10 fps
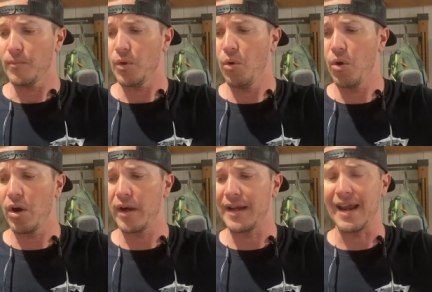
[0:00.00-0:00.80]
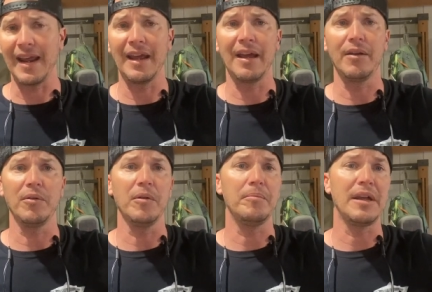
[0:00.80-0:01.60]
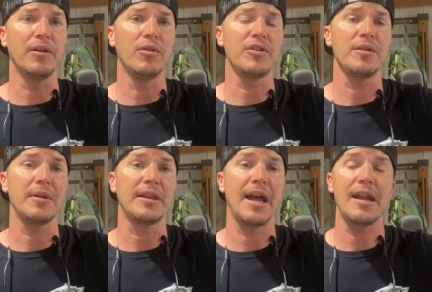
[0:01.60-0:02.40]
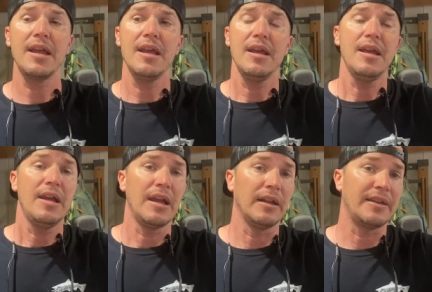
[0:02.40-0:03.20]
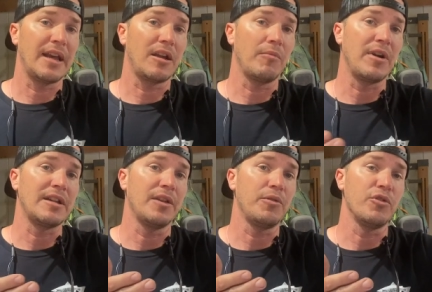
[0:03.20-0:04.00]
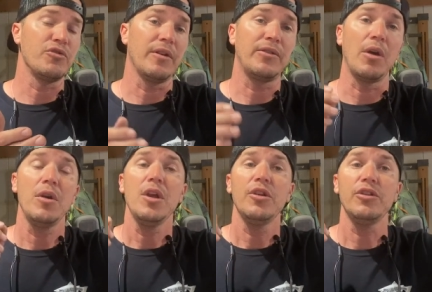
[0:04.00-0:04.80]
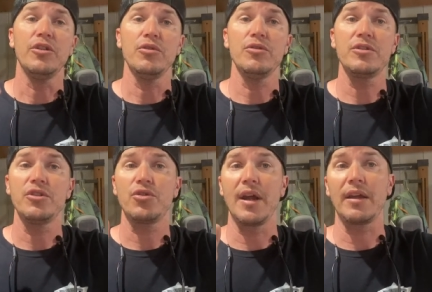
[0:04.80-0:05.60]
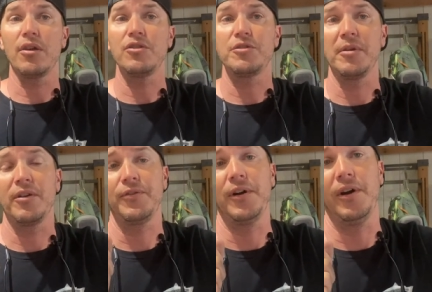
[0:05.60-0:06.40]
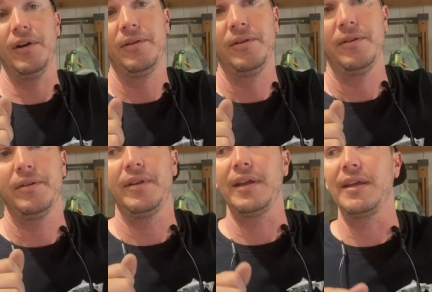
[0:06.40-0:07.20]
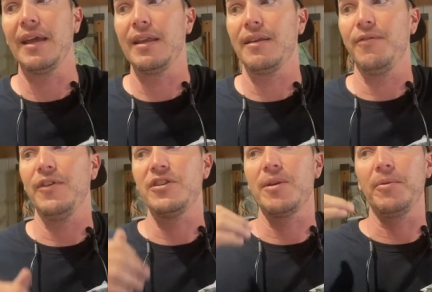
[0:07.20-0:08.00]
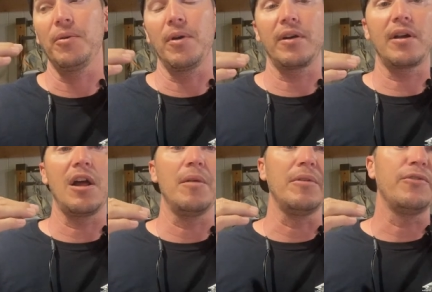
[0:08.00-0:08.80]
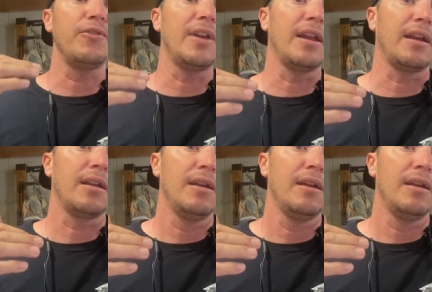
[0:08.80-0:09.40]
or an ant or a beetle or something like that and let that come right down through the drift. So use the Trico spinner fall to get the fish up in the water column and feeding.